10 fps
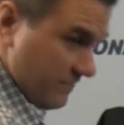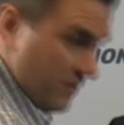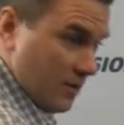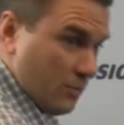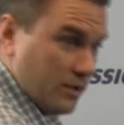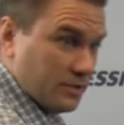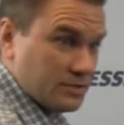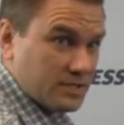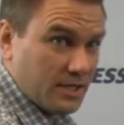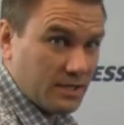to find where it
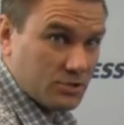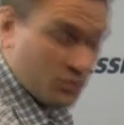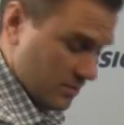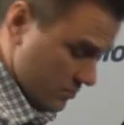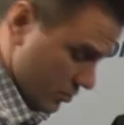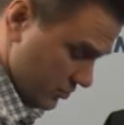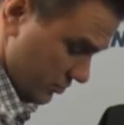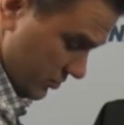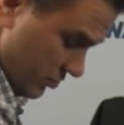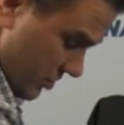is that joint
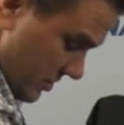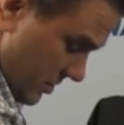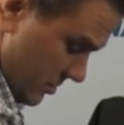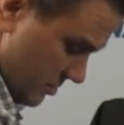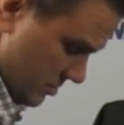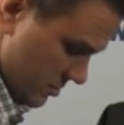most restricted.